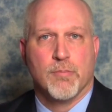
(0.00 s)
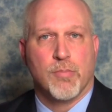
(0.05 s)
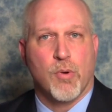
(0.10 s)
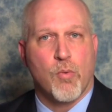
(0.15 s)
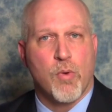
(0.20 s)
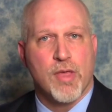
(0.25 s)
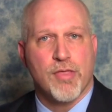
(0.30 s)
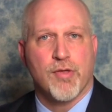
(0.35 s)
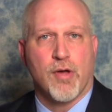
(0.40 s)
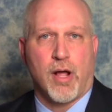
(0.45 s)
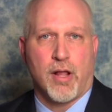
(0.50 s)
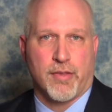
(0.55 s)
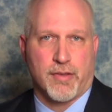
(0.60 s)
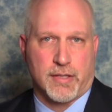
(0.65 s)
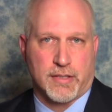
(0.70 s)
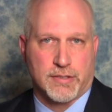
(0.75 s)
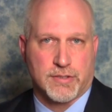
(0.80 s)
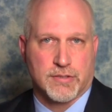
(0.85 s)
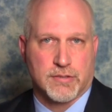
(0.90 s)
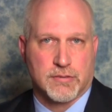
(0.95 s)
But with all
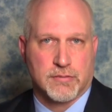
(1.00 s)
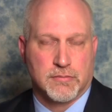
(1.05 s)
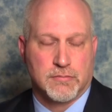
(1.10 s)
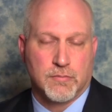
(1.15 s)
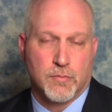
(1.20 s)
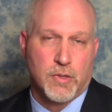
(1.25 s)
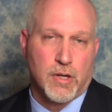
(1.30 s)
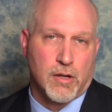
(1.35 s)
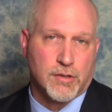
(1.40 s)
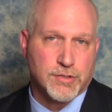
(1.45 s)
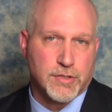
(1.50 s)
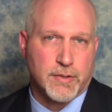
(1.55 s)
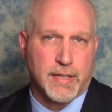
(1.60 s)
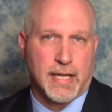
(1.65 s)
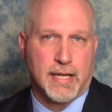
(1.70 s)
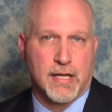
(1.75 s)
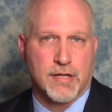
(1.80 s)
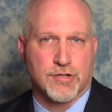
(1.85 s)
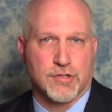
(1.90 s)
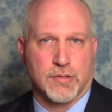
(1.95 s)
this, we also
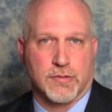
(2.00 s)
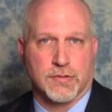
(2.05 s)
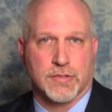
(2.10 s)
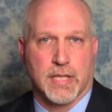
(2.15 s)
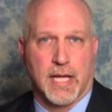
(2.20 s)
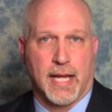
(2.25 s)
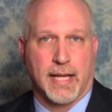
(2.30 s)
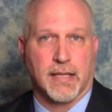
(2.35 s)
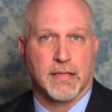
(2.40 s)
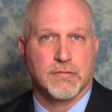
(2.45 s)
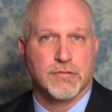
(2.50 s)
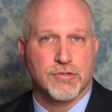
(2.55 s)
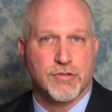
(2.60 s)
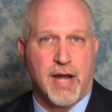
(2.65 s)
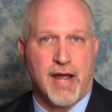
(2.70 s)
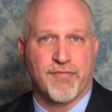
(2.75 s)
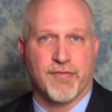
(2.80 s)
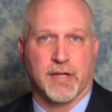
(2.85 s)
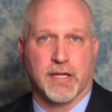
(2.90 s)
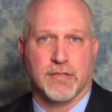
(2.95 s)
get issues like
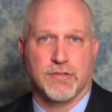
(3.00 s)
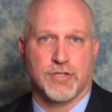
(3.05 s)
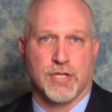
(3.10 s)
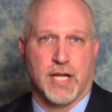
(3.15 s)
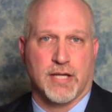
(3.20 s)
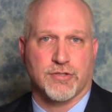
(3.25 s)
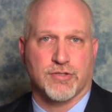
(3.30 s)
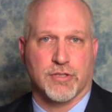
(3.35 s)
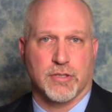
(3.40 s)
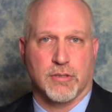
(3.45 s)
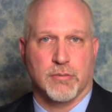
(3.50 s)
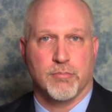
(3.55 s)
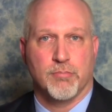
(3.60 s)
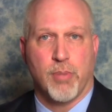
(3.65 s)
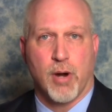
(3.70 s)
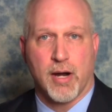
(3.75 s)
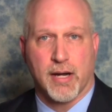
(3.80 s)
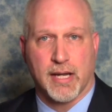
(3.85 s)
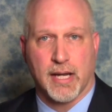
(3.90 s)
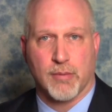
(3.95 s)
traffic congestion,
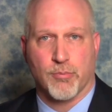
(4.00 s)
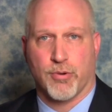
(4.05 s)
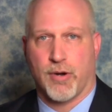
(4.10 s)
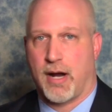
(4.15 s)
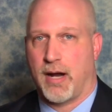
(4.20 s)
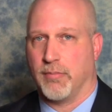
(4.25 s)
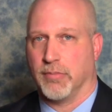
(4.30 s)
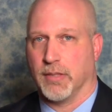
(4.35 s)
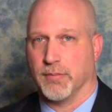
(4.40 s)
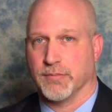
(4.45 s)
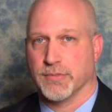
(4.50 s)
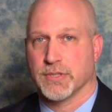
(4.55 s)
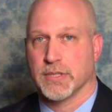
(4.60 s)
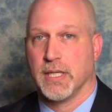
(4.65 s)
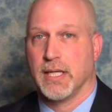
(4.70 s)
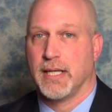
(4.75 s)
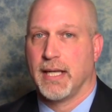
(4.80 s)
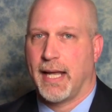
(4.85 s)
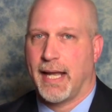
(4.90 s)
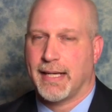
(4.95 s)
parking problems,
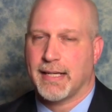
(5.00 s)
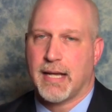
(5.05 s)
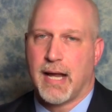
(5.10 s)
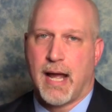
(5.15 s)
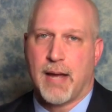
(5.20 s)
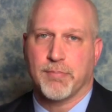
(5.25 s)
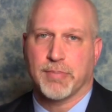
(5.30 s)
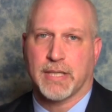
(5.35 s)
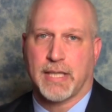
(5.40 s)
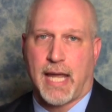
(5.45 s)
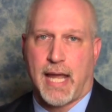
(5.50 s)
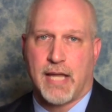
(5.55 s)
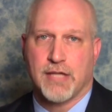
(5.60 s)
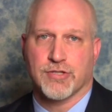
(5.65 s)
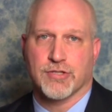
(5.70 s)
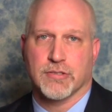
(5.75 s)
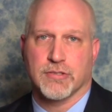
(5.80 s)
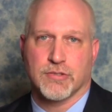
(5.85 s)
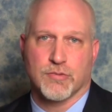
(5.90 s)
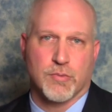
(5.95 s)
and
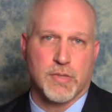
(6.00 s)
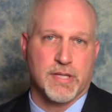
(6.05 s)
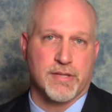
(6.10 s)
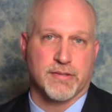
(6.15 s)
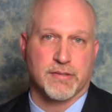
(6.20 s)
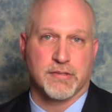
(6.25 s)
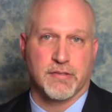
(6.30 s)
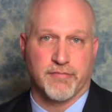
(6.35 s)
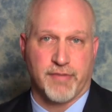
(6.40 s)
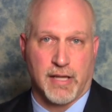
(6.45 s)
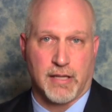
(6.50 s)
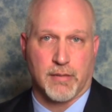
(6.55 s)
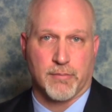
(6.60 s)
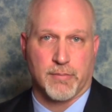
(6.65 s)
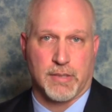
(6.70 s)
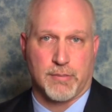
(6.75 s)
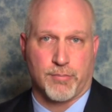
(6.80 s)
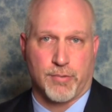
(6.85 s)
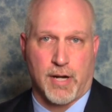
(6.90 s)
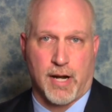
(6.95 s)
complications with
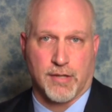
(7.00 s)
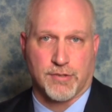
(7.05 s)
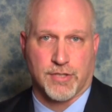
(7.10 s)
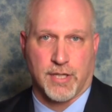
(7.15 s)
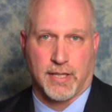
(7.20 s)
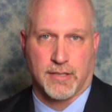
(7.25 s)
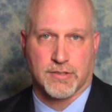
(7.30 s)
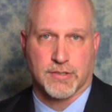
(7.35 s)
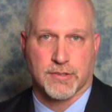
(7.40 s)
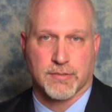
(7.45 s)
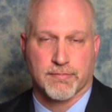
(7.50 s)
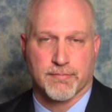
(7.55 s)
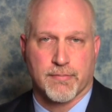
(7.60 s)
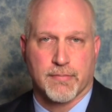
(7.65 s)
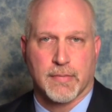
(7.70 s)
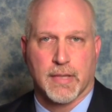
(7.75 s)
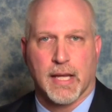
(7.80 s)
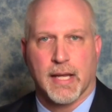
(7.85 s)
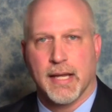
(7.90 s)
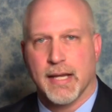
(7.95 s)
development projects.
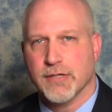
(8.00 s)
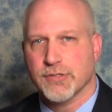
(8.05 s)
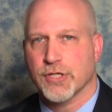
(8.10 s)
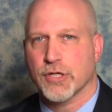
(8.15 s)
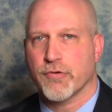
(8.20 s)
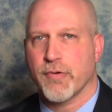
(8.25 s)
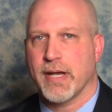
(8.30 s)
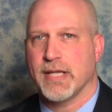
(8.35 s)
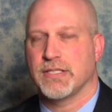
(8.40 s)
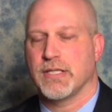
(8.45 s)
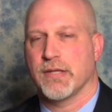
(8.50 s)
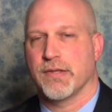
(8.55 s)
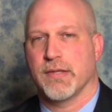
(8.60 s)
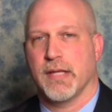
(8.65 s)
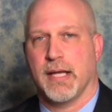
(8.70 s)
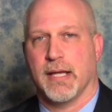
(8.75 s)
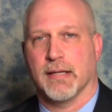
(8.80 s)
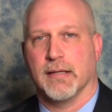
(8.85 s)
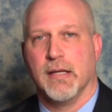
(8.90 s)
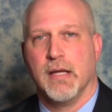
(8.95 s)
Here's the crazy
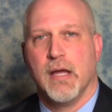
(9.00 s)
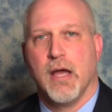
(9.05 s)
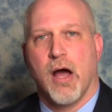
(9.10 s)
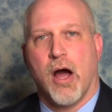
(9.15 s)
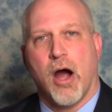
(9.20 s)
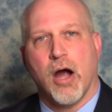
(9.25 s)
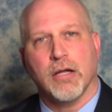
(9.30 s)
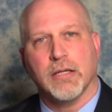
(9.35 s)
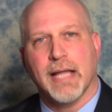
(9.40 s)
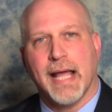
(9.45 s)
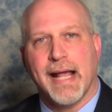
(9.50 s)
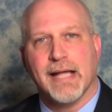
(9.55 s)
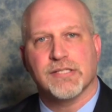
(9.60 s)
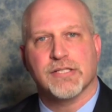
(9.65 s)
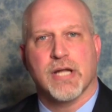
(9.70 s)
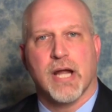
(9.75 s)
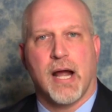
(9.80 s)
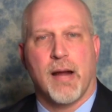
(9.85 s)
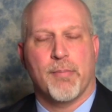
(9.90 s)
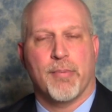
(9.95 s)
thing. Our
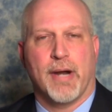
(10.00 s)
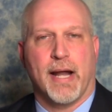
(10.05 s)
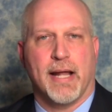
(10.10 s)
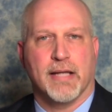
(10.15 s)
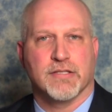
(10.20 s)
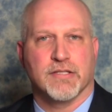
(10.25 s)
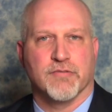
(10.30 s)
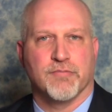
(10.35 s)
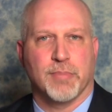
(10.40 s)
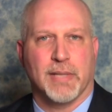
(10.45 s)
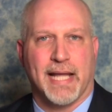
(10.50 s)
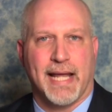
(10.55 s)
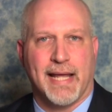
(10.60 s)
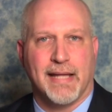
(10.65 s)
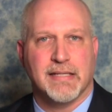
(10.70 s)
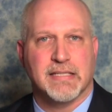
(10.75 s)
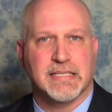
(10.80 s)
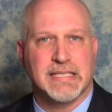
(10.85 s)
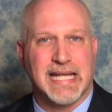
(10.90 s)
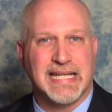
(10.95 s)
last comprehensive
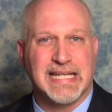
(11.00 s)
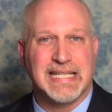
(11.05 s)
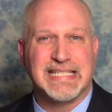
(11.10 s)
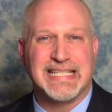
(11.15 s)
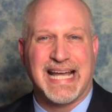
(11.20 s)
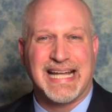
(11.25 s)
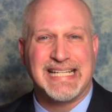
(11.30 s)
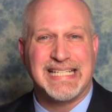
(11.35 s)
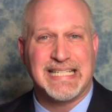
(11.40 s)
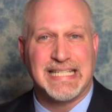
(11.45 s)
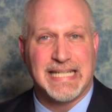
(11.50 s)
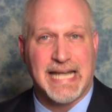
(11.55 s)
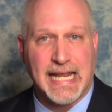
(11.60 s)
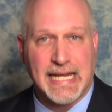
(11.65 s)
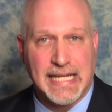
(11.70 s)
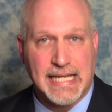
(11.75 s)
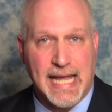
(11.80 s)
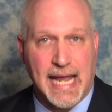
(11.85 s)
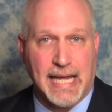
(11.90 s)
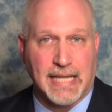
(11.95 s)
plan is dated
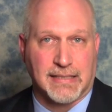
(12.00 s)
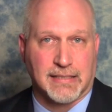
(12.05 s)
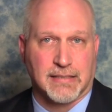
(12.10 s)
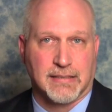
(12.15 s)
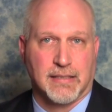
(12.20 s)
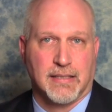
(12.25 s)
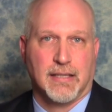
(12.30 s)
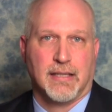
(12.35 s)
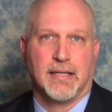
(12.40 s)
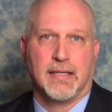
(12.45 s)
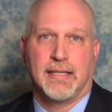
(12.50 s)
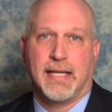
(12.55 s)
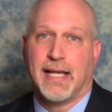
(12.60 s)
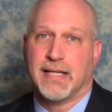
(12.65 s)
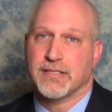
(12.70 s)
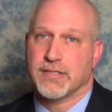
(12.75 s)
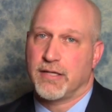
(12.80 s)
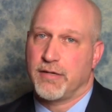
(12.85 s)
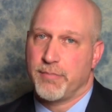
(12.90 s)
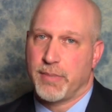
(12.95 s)
1988.
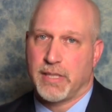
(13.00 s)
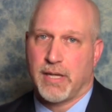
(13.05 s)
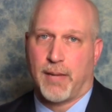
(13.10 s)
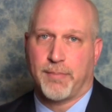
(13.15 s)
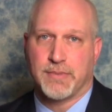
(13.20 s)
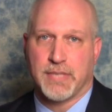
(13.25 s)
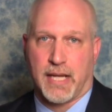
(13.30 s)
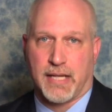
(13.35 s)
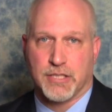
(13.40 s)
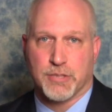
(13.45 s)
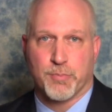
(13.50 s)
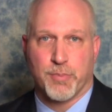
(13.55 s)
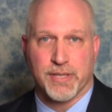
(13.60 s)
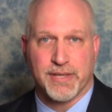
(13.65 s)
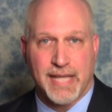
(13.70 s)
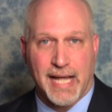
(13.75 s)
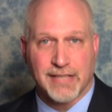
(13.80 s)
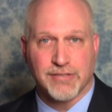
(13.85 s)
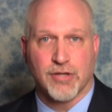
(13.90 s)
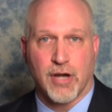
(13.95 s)
Yes, there have been updates,
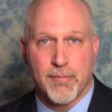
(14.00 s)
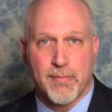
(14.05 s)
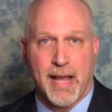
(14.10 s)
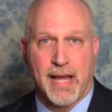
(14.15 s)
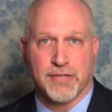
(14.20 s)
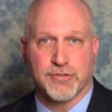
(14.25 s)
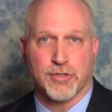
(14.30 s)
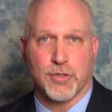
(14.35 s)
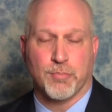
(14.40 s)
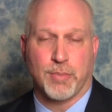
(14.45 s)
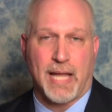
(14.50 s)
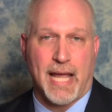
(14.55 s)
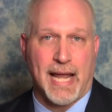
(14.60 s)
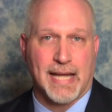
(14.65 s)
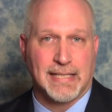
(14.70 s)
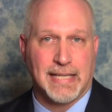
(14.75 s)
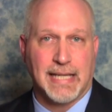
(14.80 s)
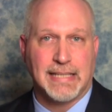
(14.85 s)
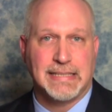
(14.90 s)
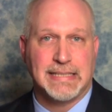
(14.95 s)
but that's our master
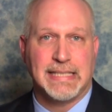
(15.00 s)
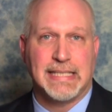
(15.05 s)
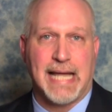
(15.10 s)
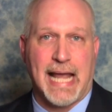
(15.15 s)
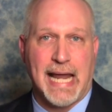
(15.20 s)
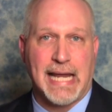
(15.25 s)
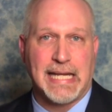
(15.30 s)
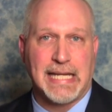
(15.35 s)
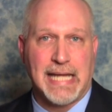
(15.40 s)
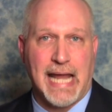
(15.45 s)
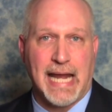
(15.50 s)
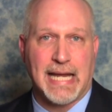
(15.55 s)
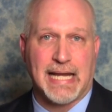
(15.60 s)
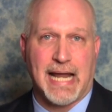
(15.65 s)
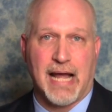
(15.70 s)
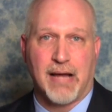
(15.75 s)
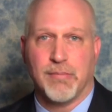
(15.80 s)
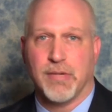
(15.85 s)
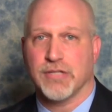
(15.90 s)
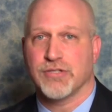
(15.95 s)
plan,
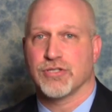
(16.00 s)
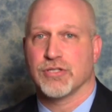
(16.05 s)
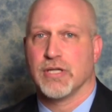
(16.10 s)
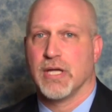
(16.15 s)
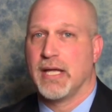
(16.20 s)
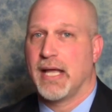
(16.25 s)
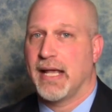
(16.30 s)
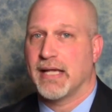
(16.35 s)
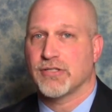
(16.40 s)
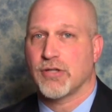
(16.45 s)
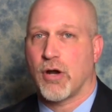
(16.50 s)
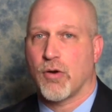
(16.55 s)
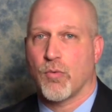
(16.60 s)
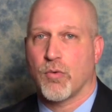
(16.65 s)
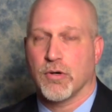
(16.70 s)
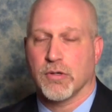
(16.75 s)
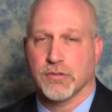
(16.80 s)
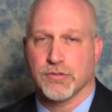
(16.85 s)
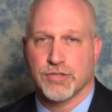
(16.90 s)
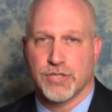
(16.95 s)
1988. How much has our
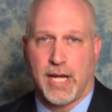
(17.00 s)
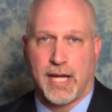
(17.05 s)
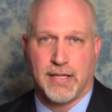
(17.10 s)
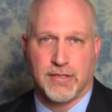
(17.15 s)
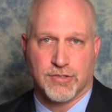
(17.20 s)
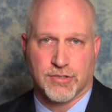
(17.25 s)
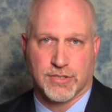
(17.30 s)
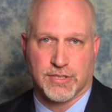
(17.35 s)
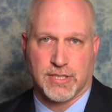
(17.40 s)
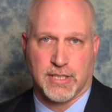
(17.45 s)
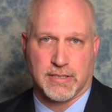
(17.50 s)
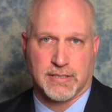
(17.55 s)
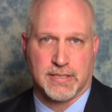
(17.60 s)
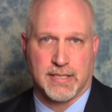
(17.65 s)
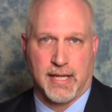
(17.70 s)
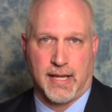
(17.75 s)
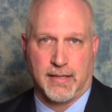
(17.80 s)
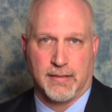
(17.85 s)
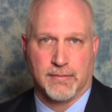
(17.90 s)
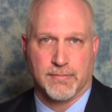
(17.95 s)
world changed since
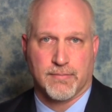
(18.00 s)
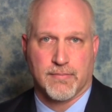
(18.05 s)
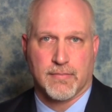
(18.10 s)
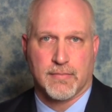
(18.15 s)
then?